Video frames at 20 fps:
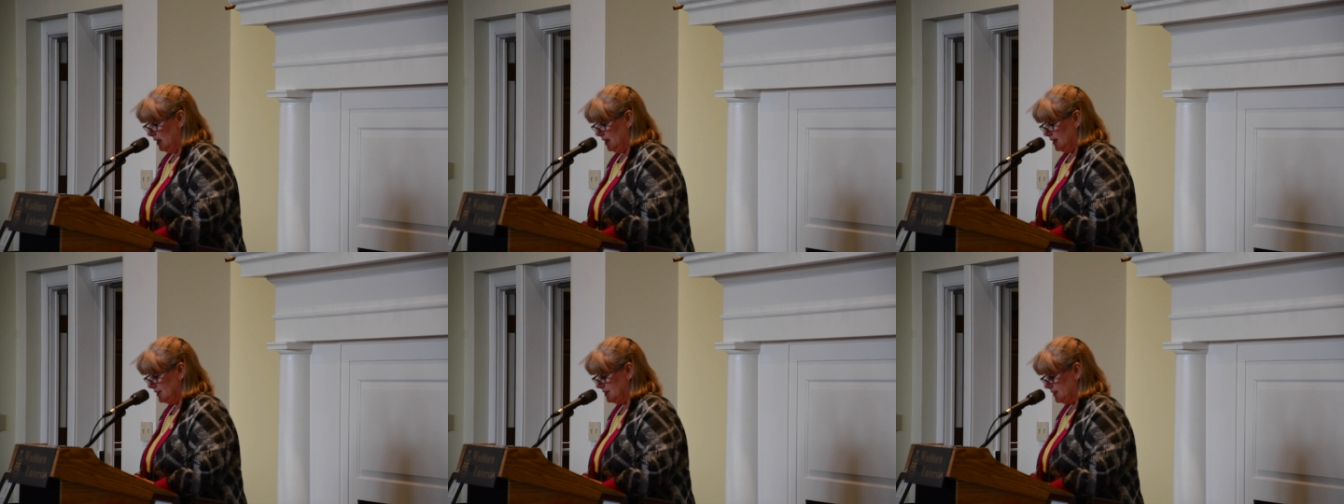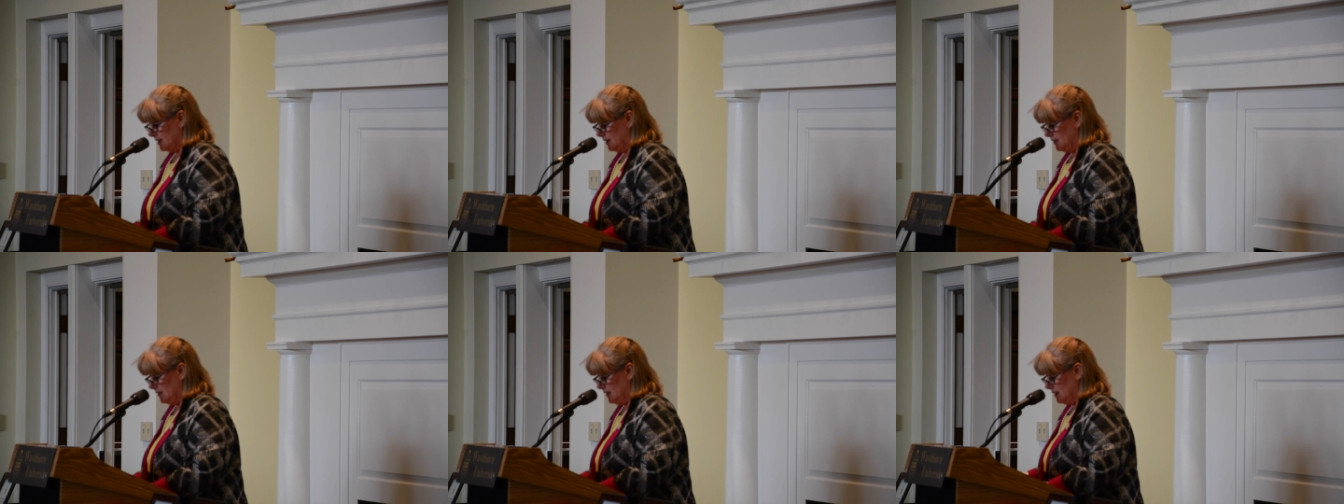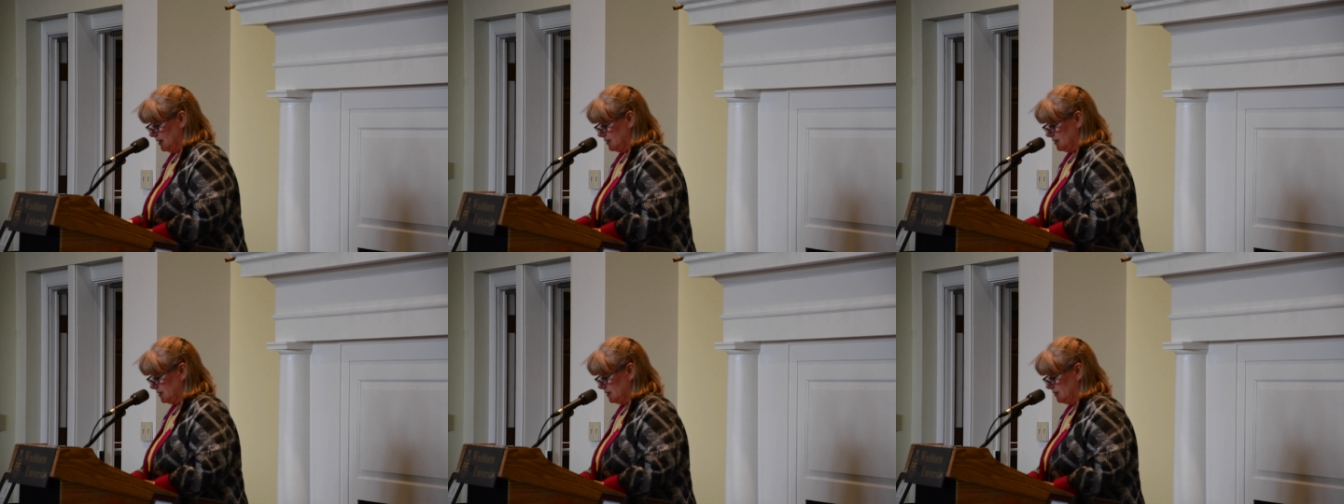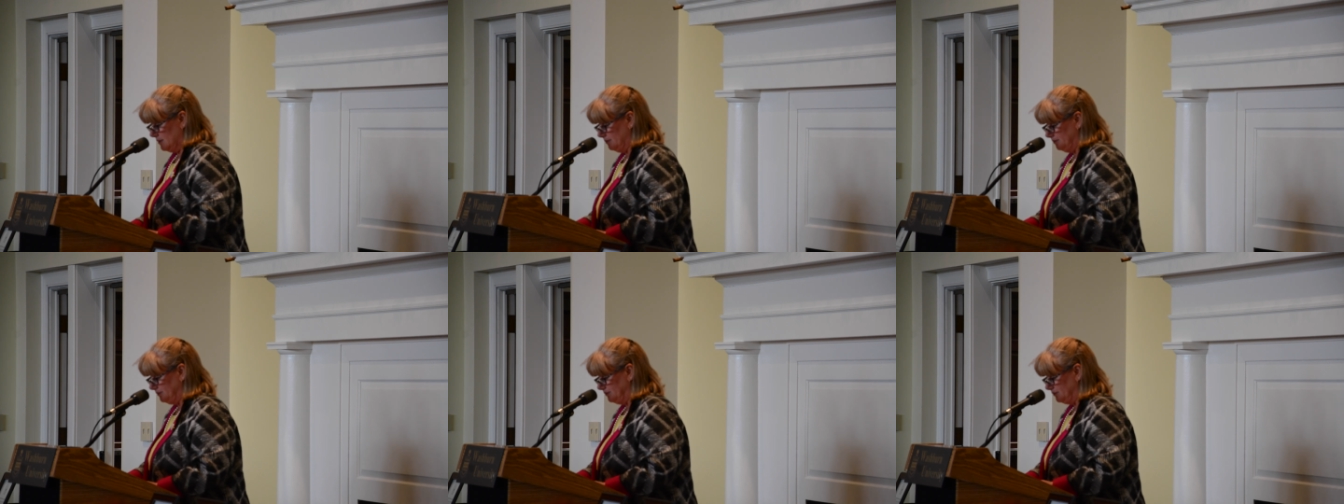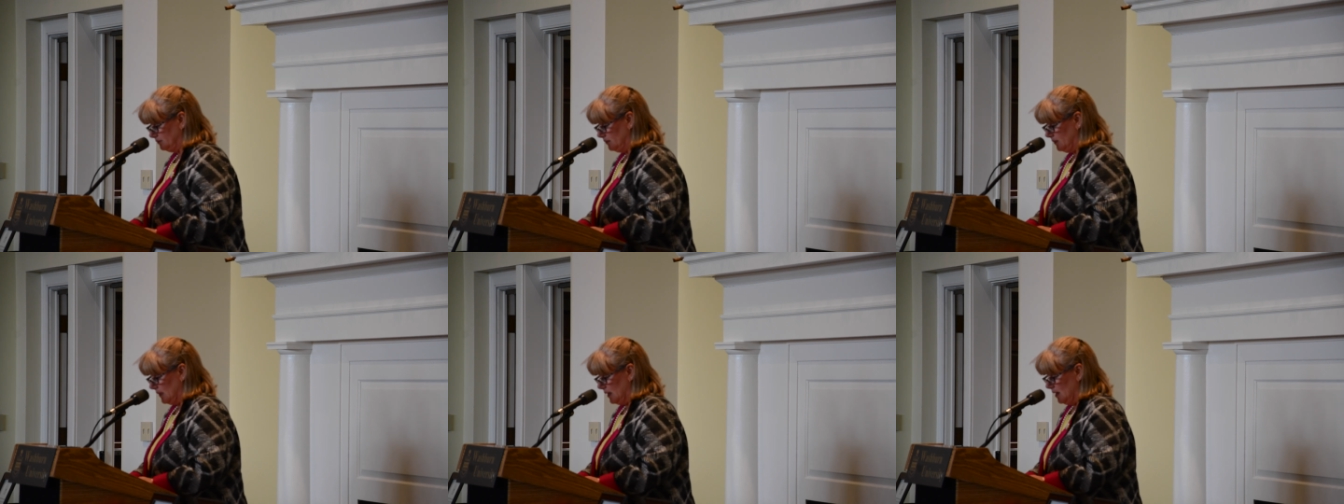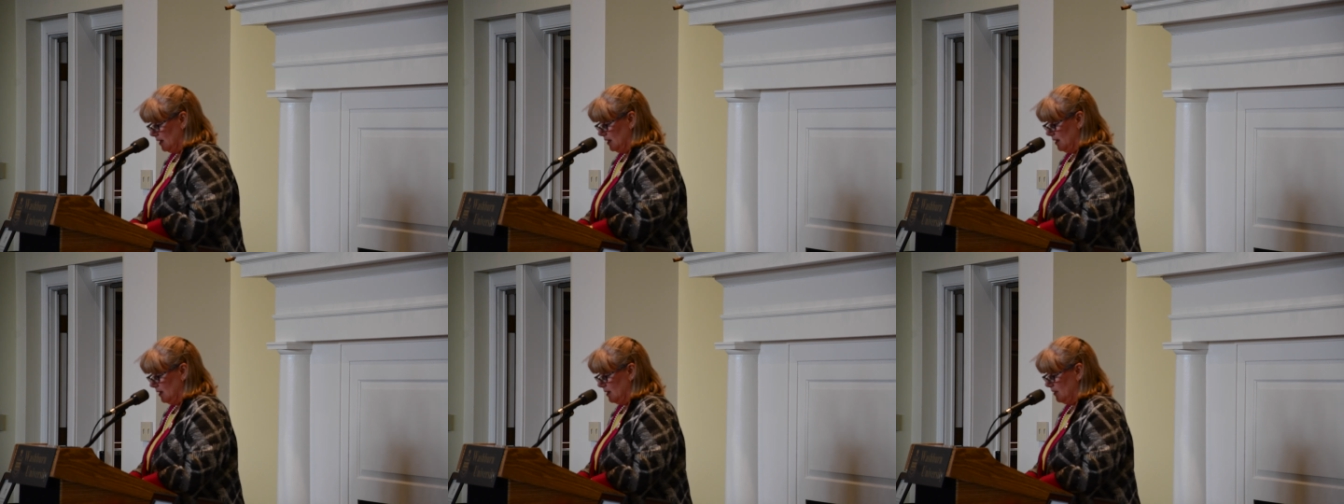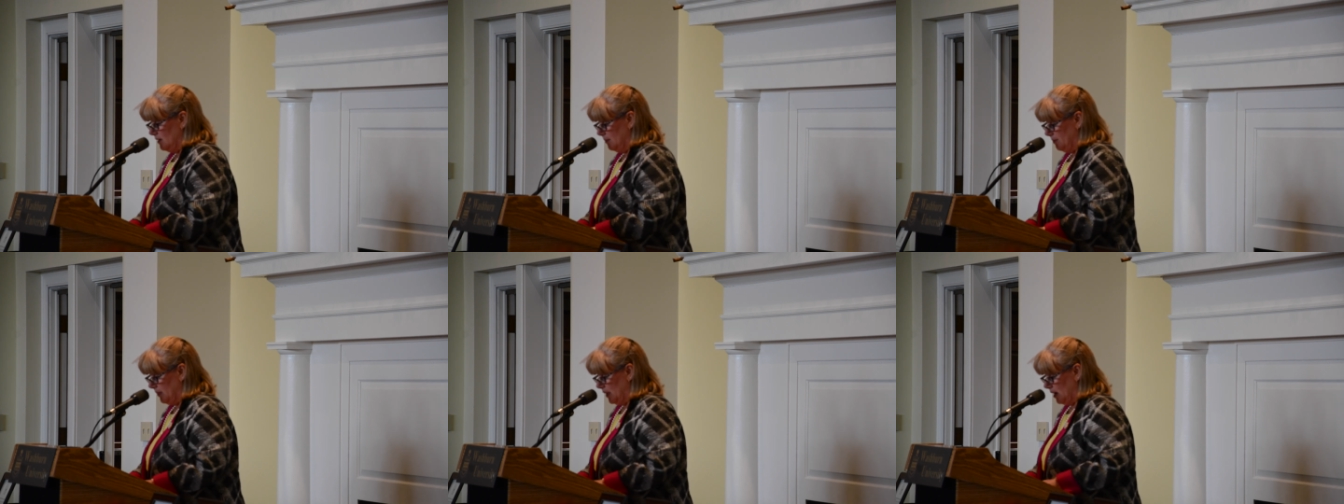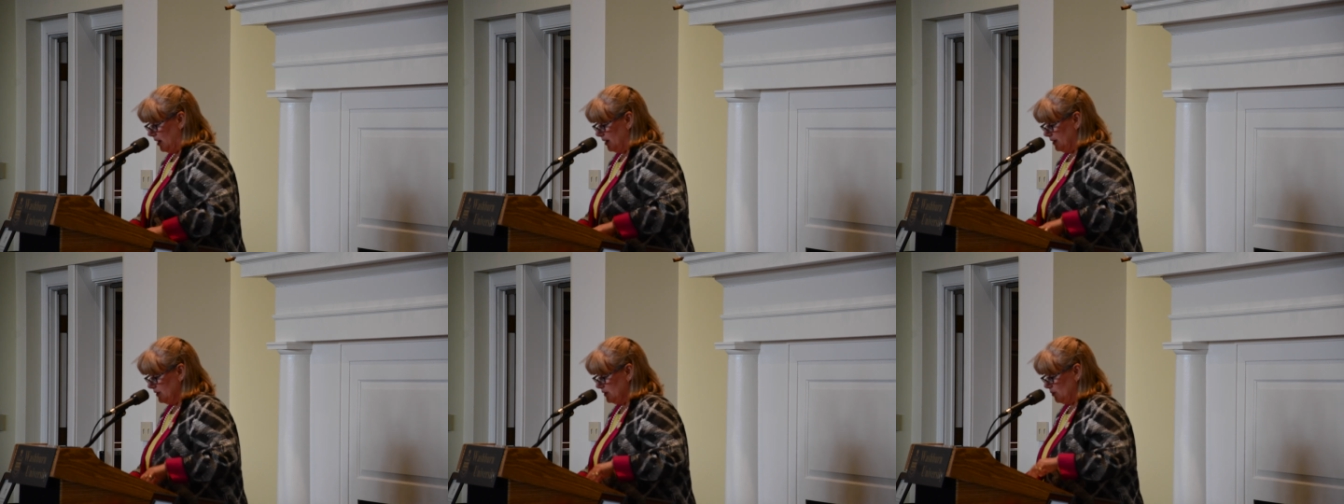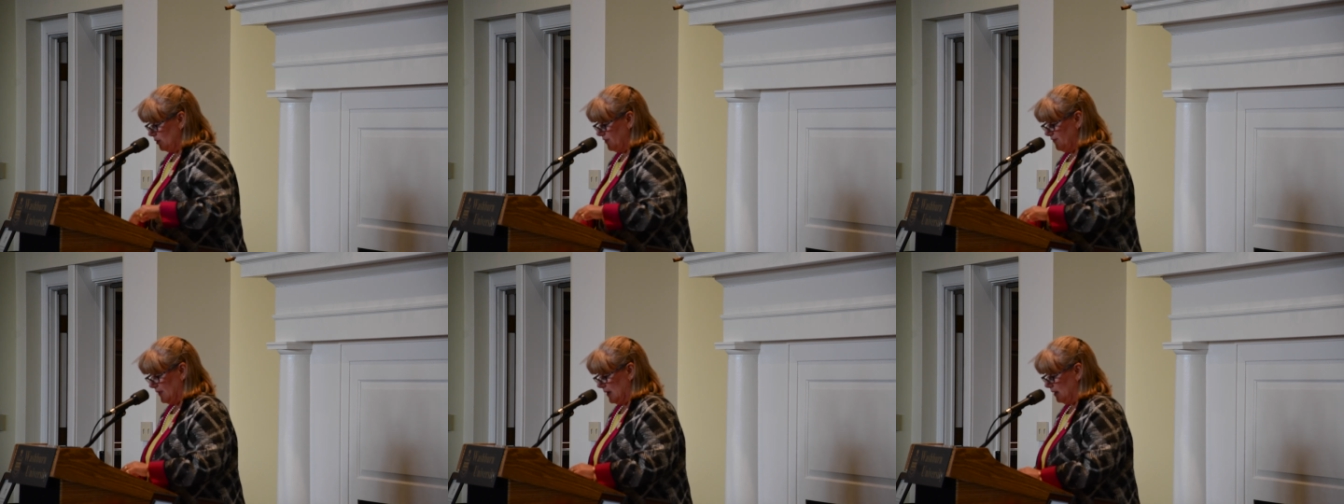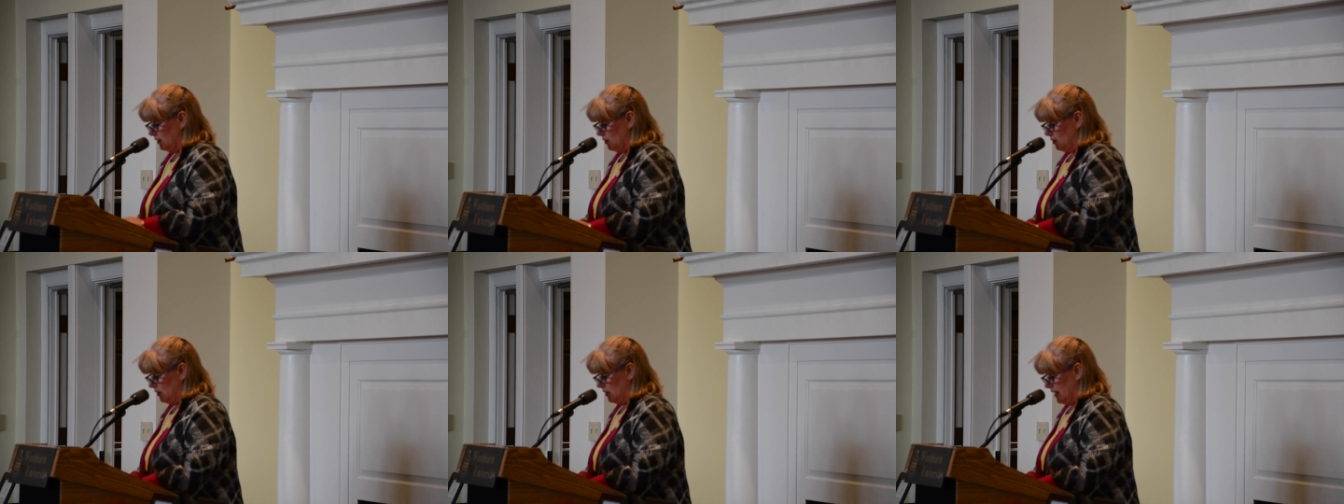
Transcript: He said this: "The bonds with fellow